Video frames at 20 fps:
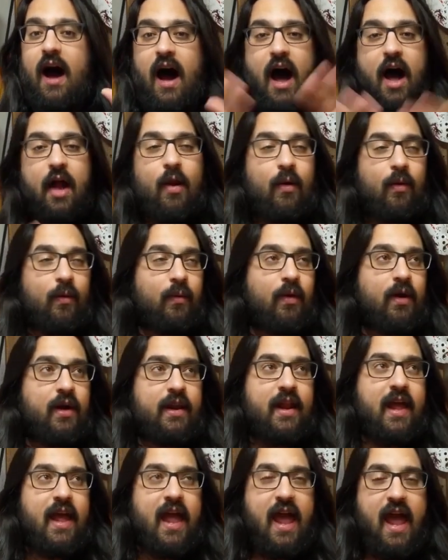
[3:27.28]
I don't
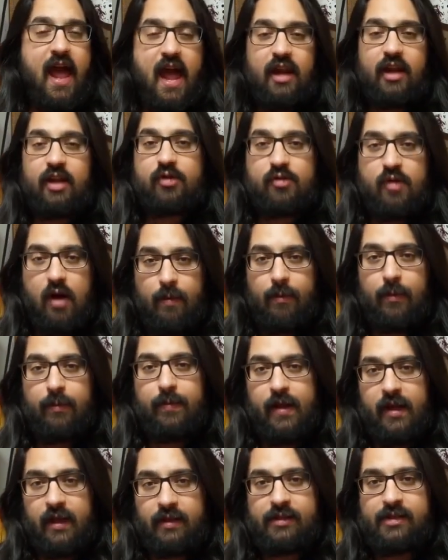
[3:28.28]
want any trouble
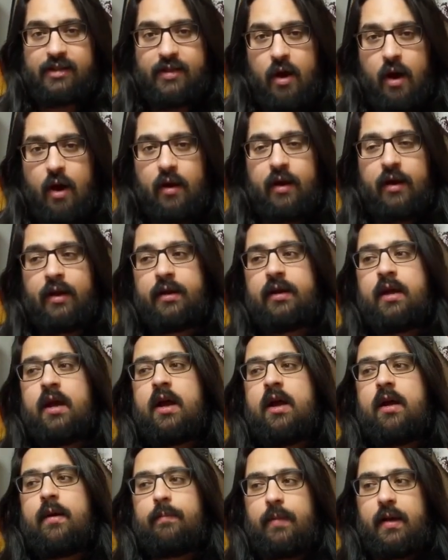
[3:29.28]
being started,
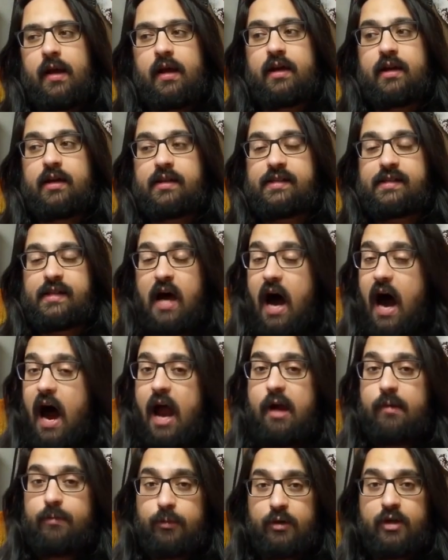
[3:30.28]
because
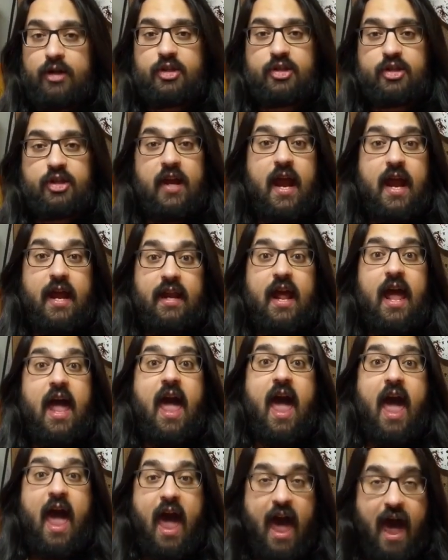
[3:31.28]
I appreciate
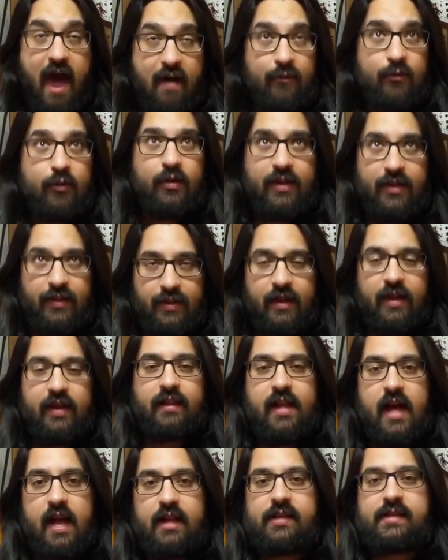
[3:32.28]

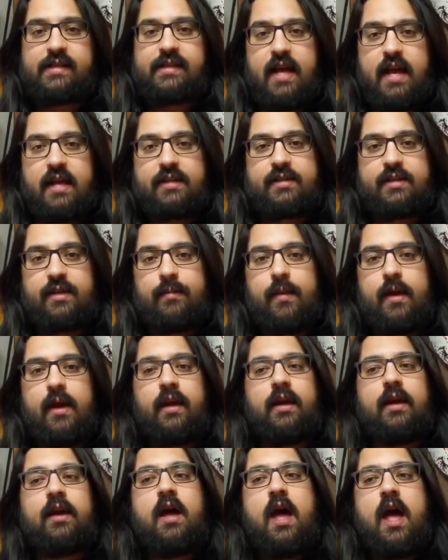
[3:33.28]
everything that is sent to
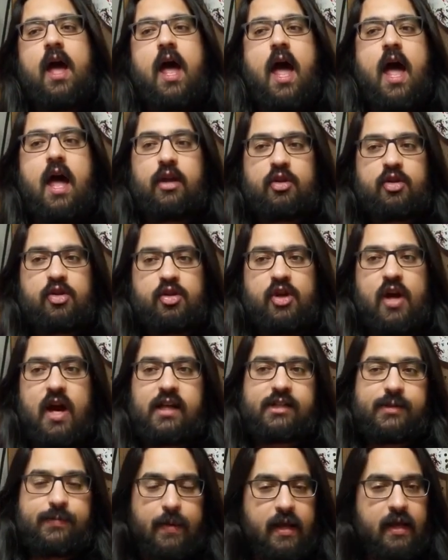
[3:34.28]
me. And
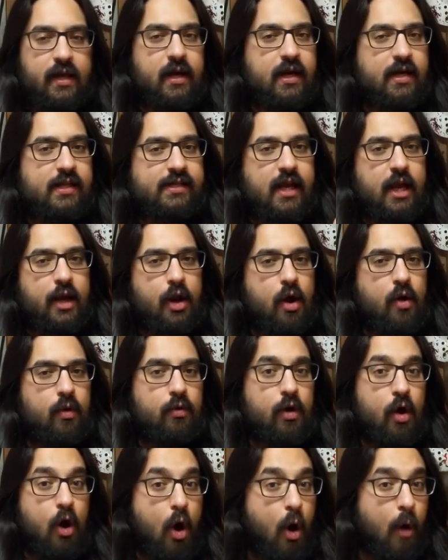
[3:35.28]
just because I
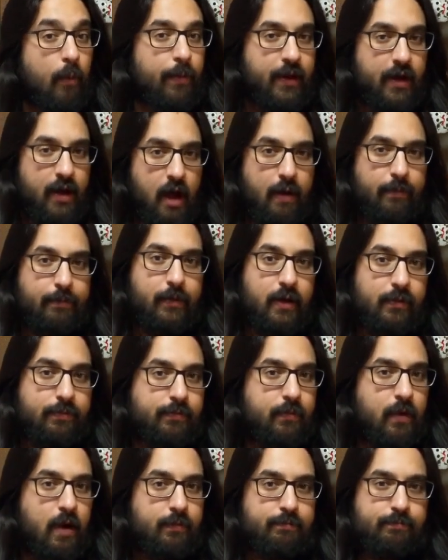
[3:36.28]
don't open up
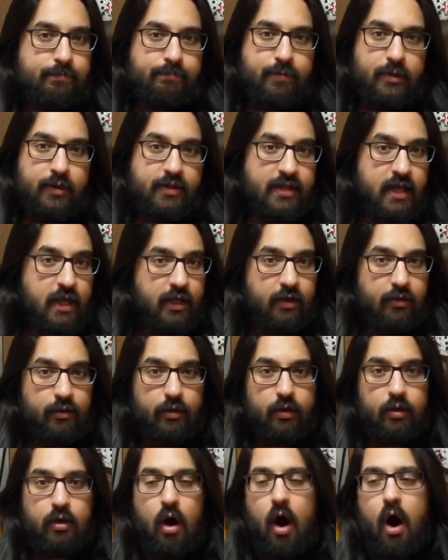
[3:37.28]
a
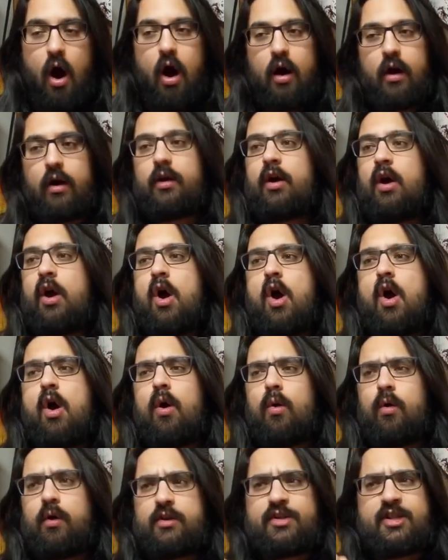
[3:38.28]
particular card,
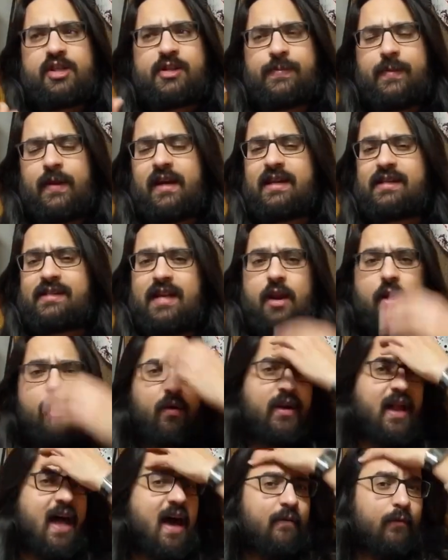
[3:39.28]
or just because I
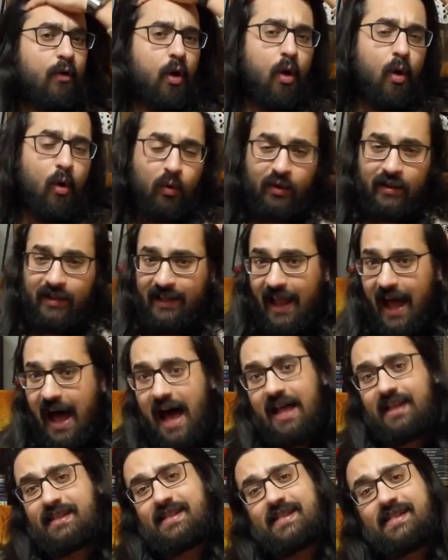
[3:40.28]
don't have a whole
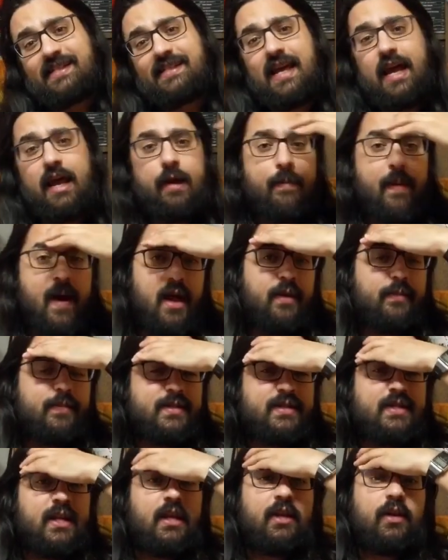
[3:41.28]
lot to say about a
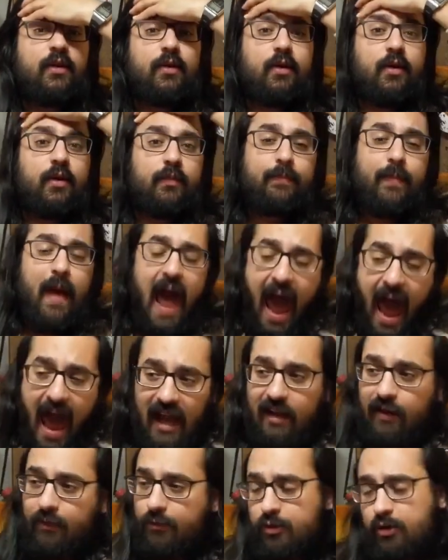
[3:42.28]
particular
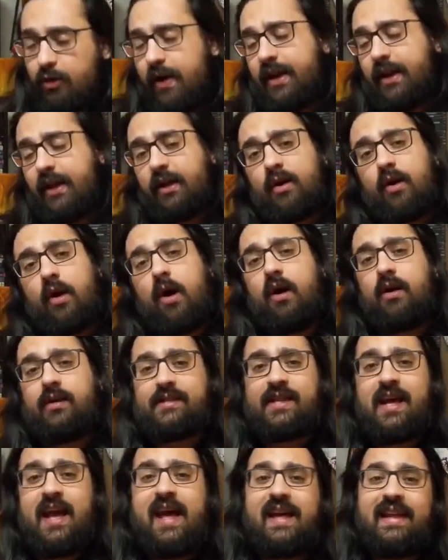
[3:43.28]
pack of trading
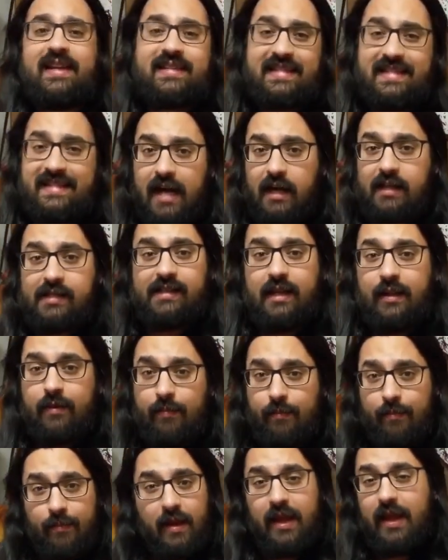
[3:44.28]
cards,
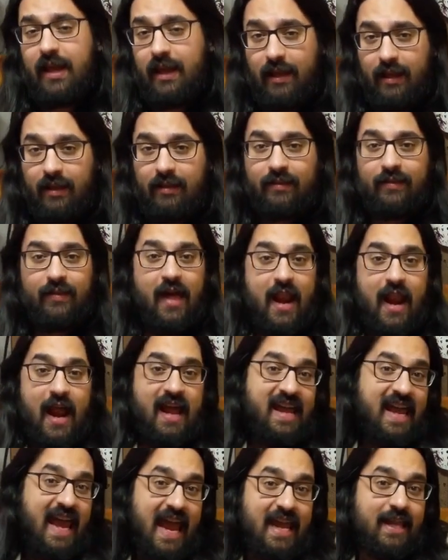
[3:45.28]
doesn't mean that
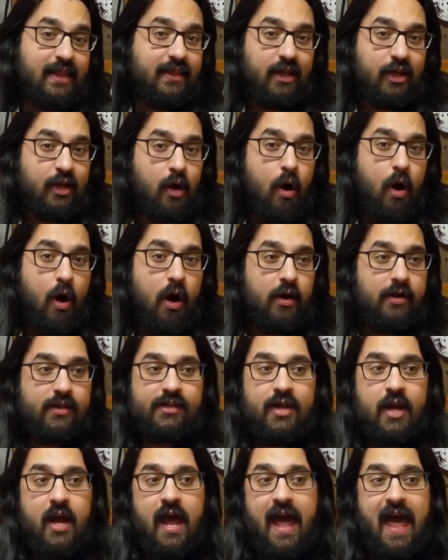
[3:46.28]
I hate the
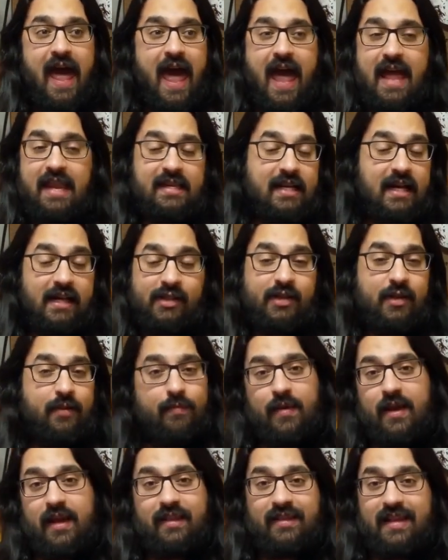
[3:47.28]
cards, and
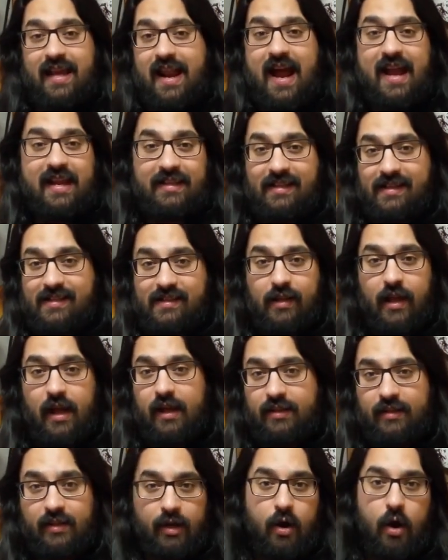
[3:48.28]
doesn't mean that I
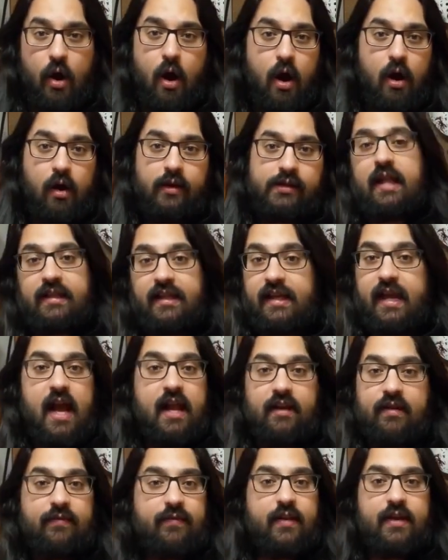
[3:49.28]
dislike the card. At the
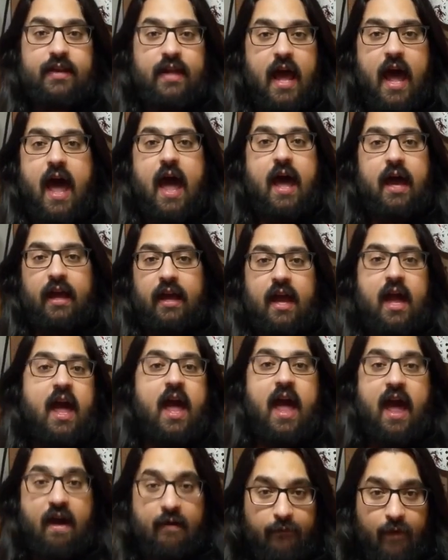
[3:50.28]
end of the day,
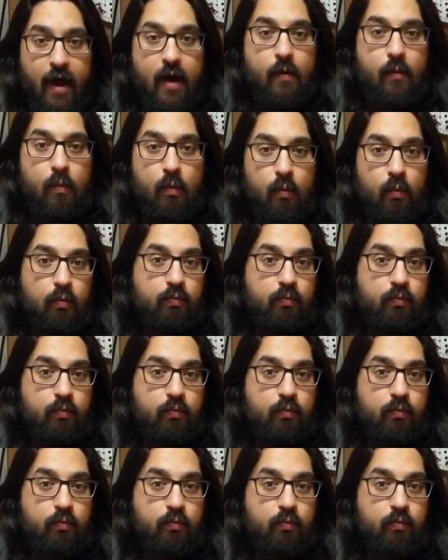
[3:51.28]
if I